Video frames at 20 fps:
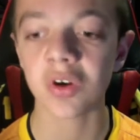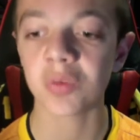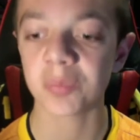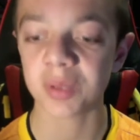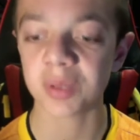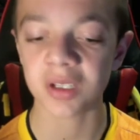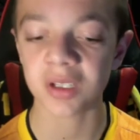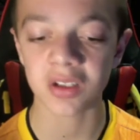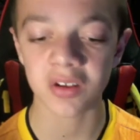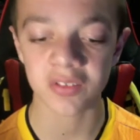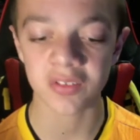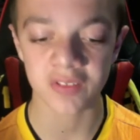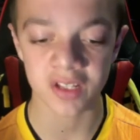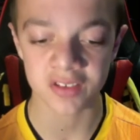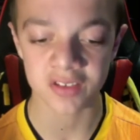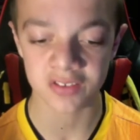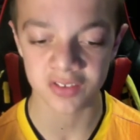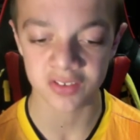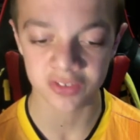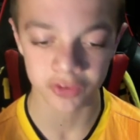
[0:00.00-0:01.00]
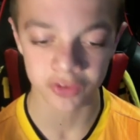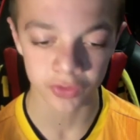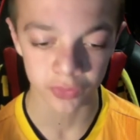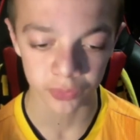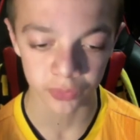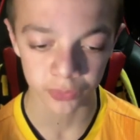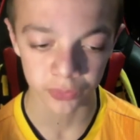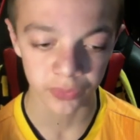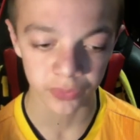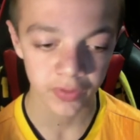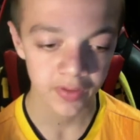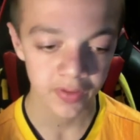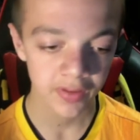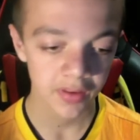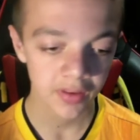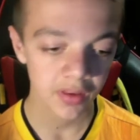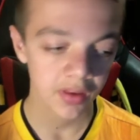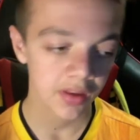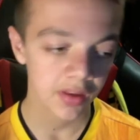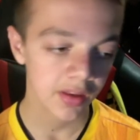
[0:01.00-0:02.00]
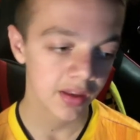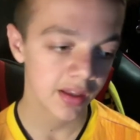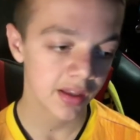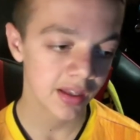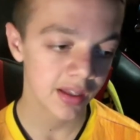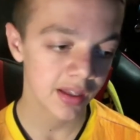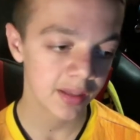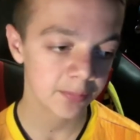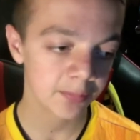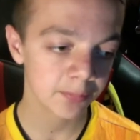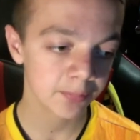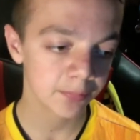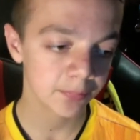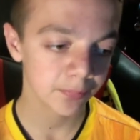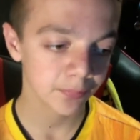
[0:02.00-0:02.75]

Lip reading: been like that at all. I